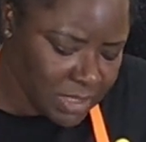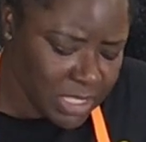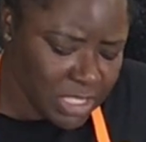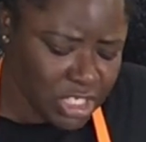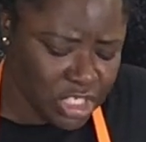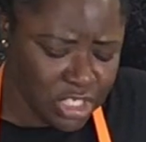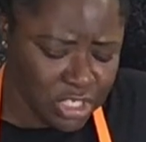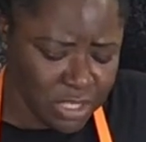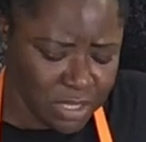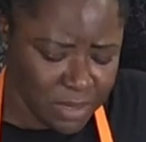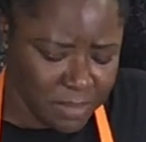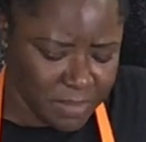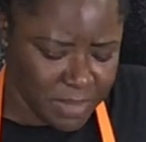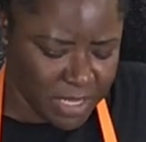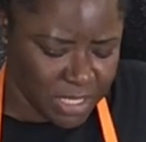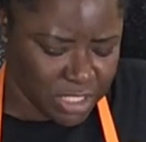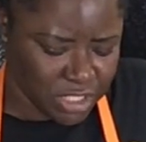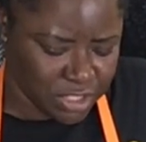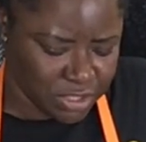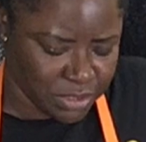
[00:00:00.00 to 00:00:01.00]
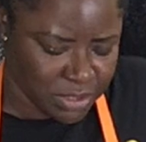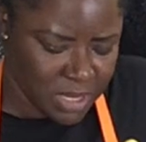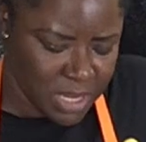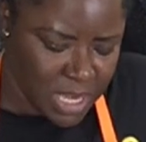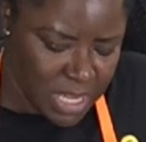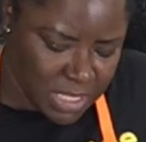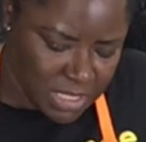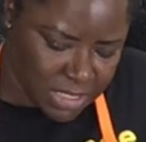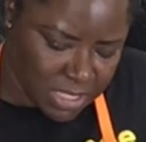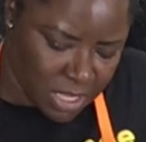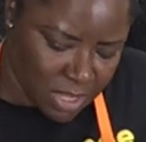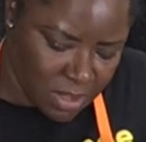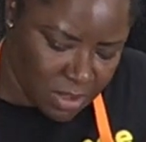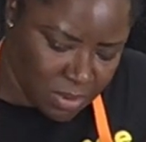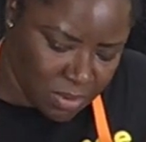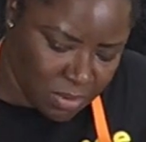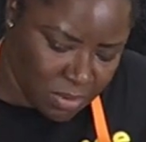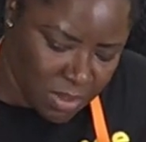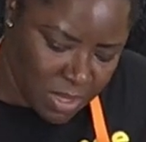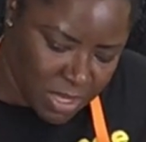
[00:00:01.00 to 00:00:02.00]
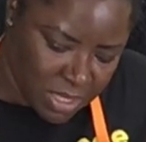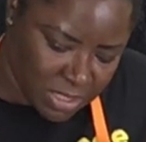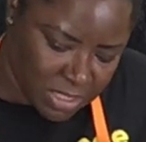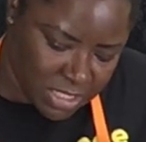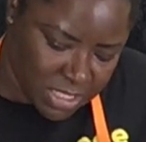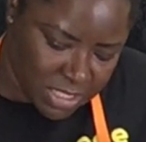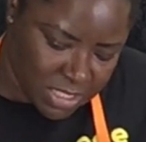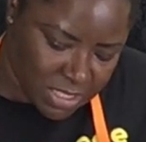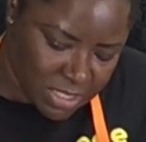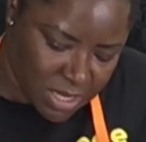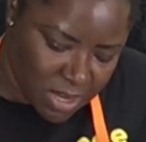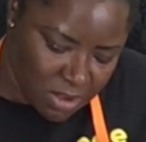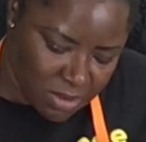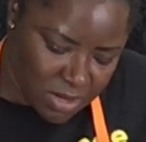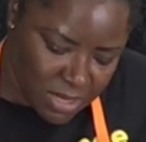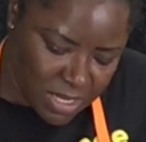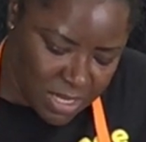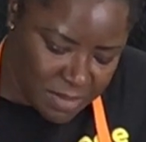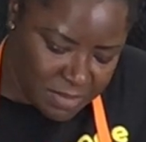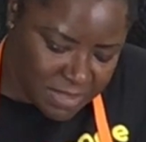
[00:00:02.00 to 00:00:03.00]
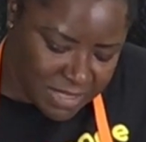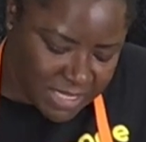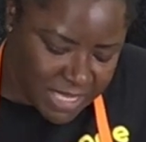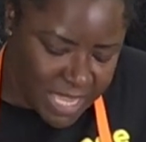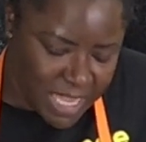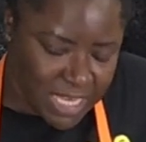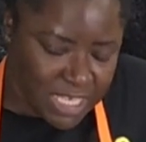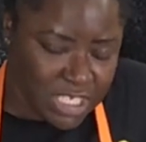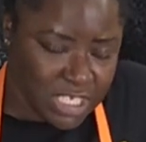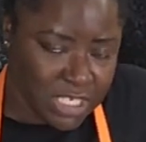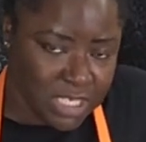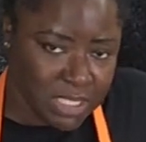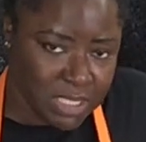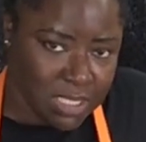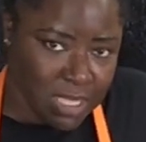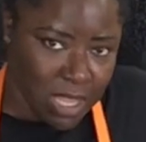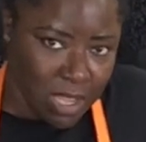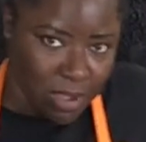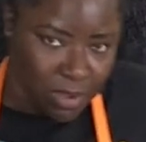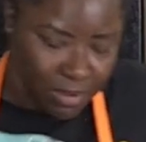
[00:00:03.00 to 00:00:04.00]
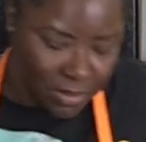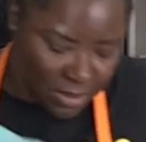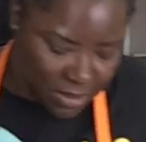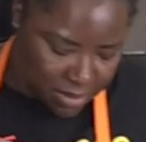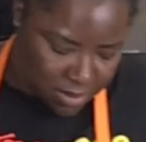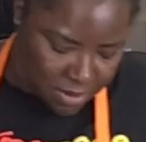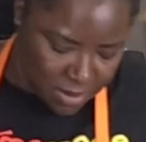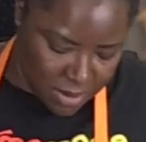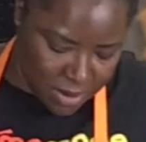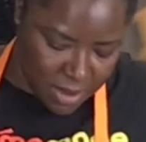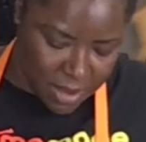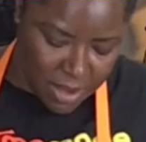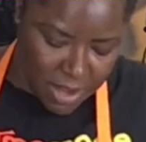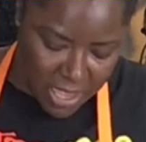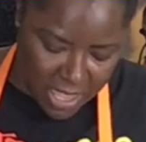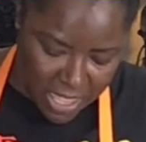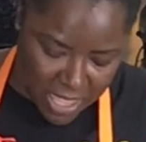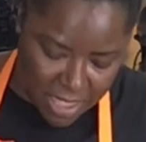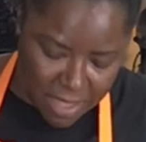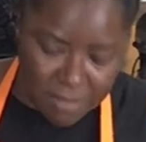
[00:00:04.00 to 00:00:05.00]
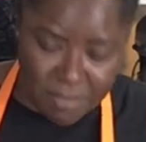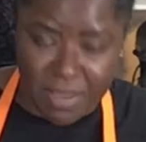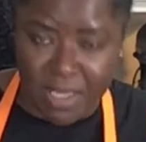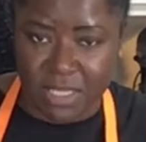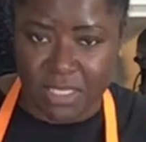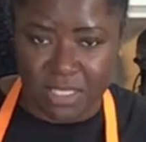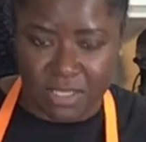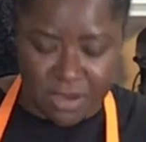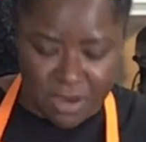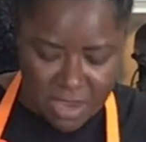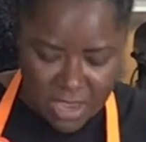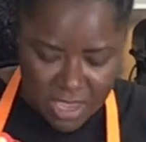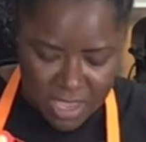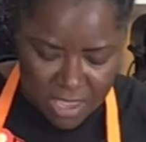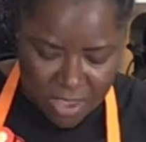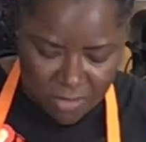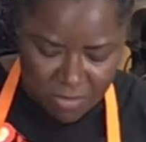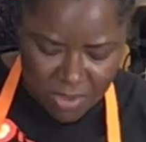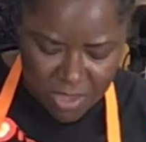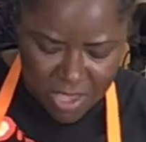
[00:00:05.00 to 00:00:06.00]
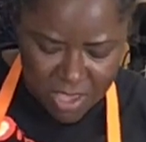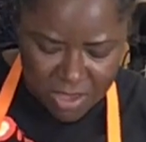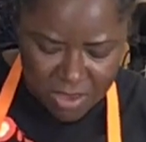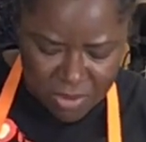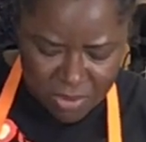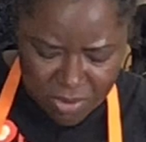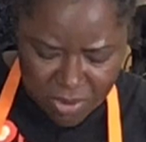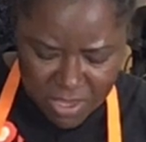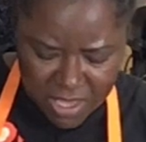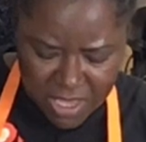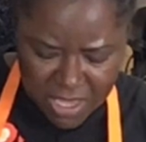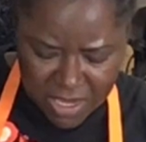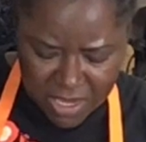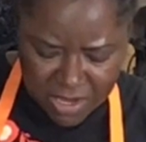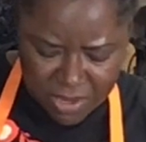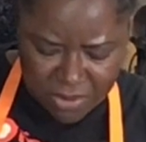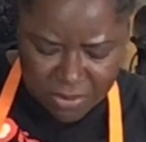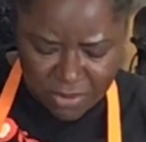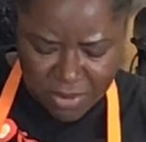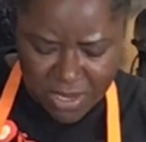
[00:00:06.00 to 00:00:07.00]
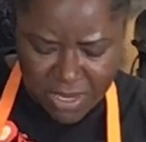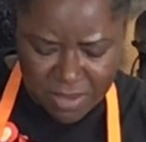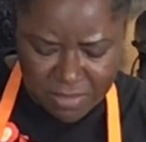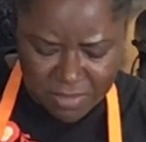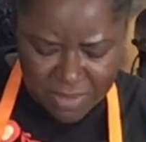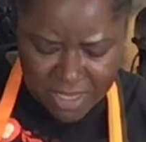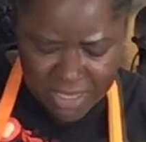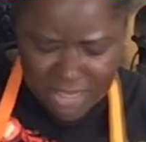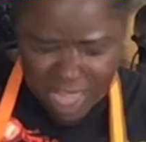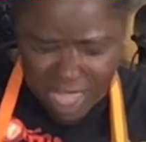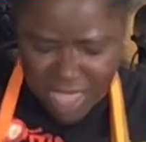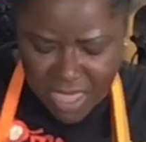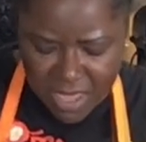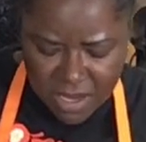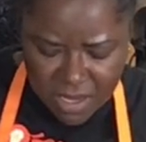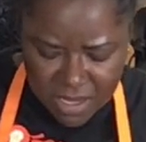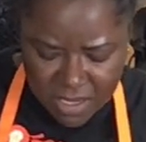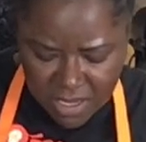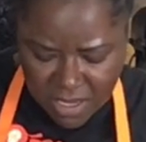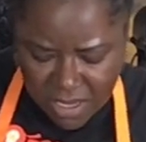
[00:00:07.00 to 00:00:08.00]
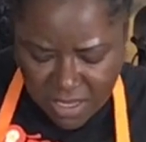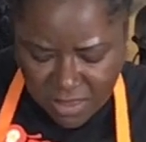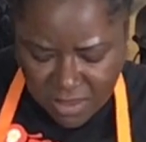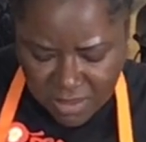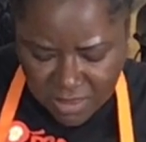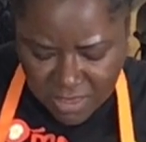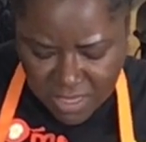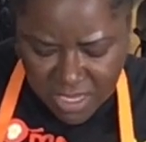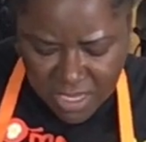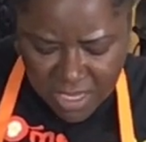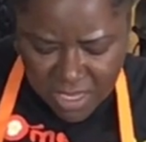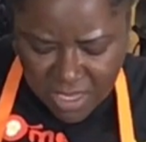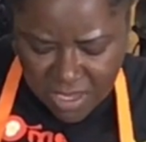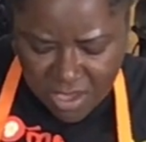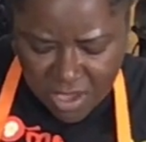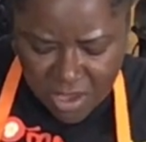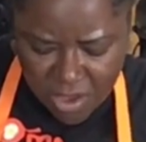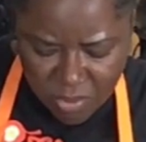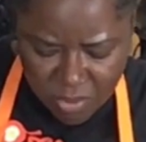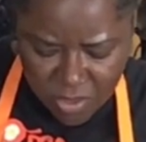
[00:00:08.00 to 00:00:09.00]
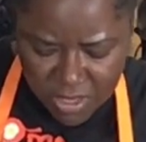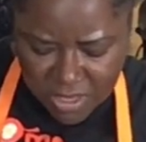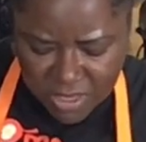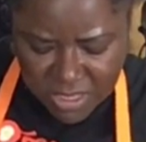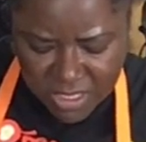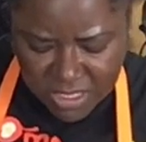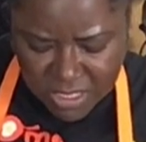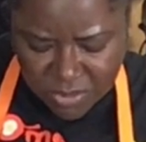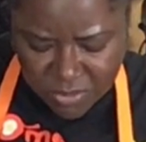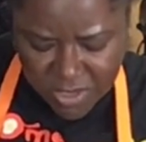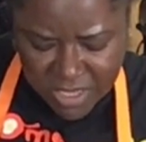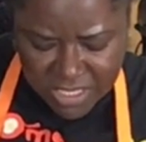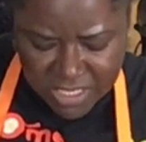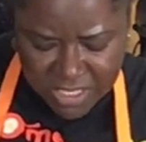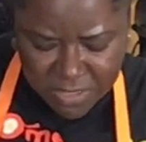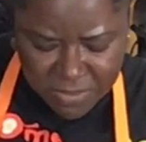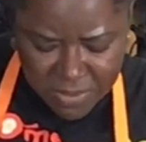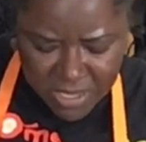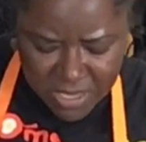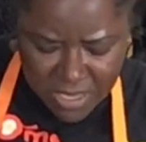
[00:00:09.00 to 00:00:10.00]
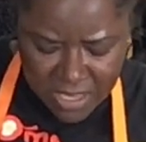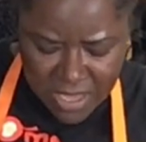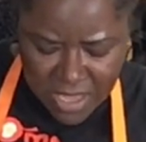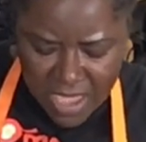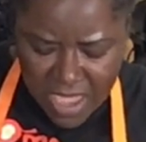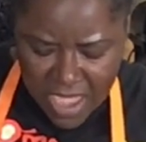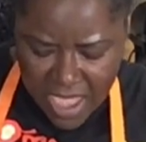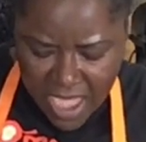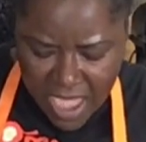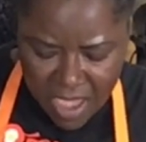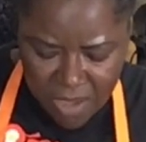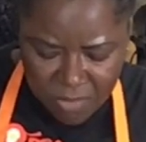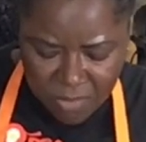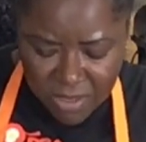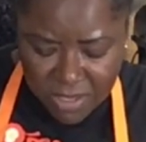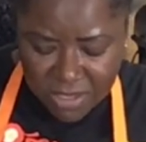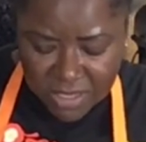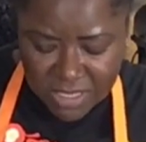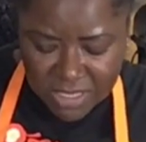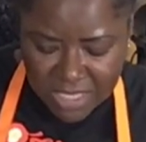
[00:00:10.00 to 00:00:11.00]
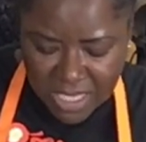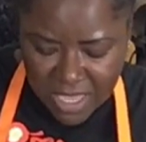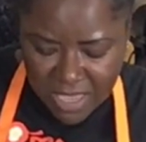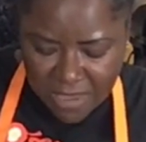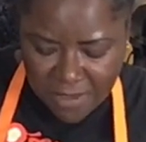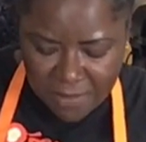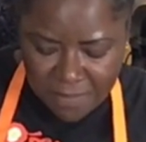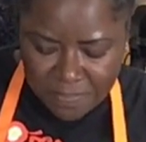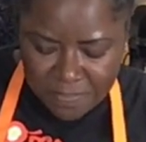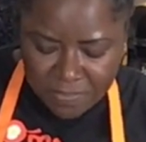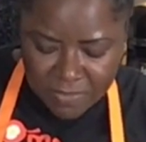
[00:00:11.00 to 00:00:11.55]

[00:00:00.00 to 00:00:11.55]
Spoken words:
sugar mixture. So just know your limitations on your hand mixer, and we're going to go ahead and cream this. And another thing with this recipe, I will say,